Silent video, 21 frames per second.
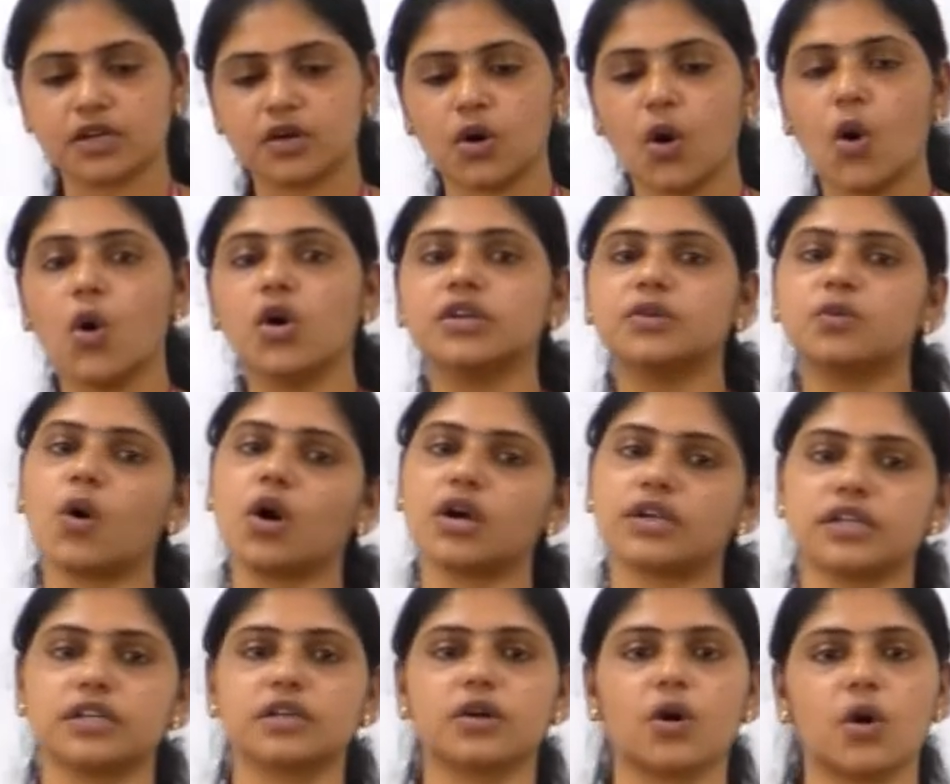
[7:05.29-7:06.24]
cold
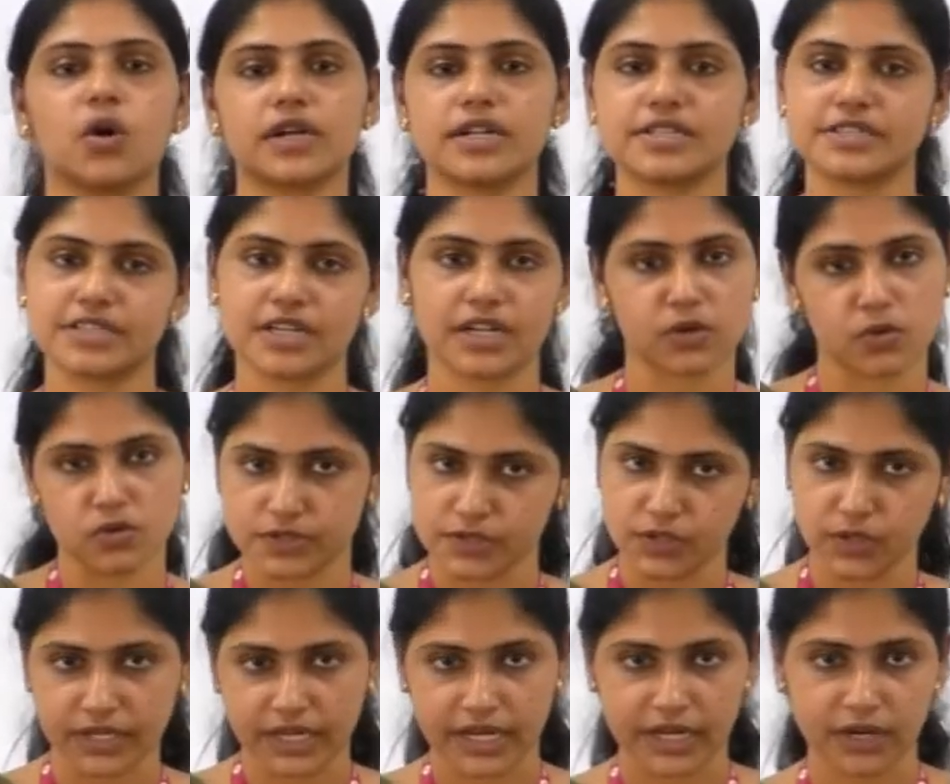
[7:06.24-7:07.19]
water corals are
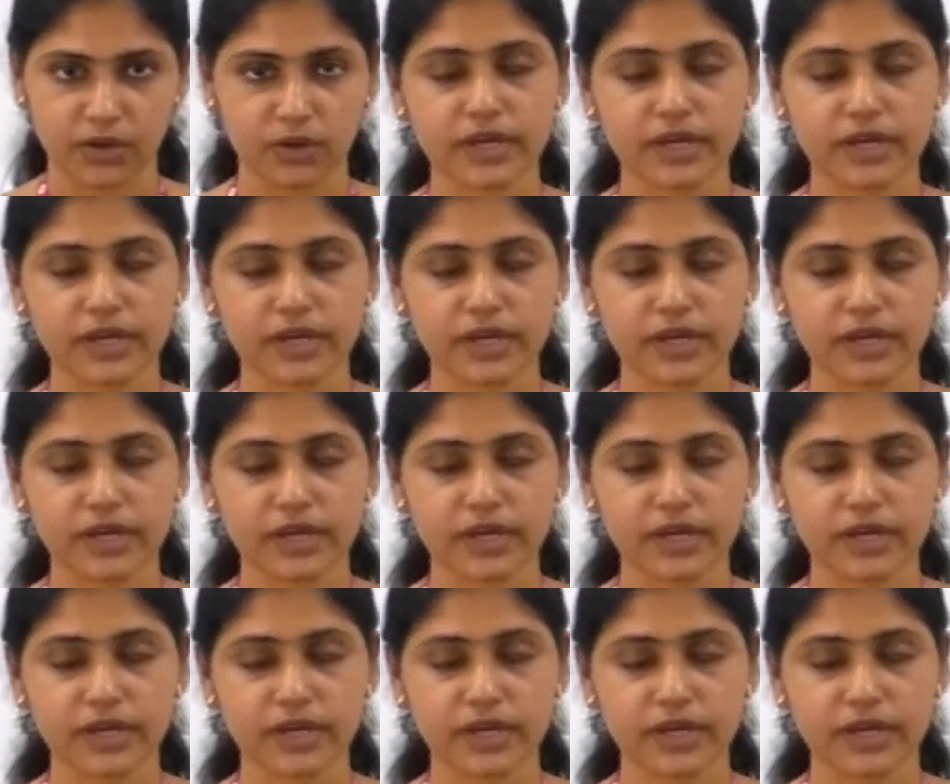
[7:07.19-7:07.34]
also there.